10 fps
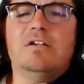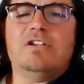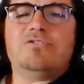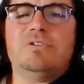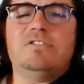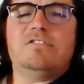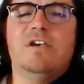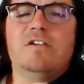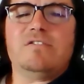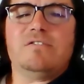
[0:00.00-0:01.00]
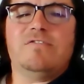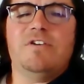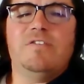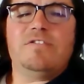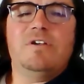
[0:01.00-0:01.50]
the string 6th,
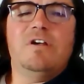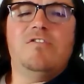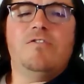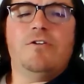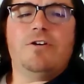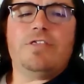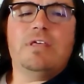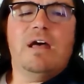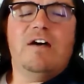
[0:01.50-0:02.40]
5th, 4th,